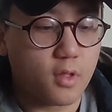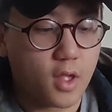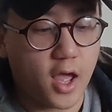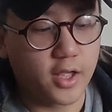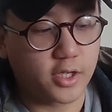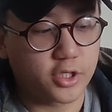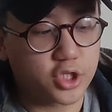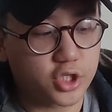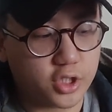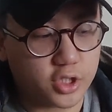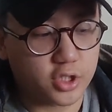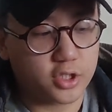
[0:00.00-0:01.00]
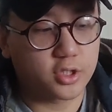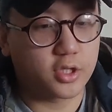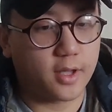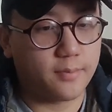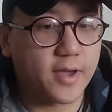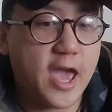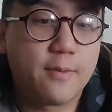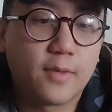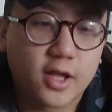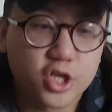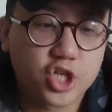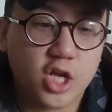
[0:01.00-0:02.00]
I just became
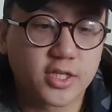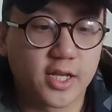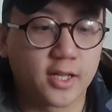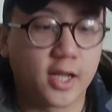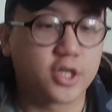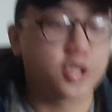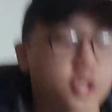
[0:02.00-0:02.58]
a shut-in and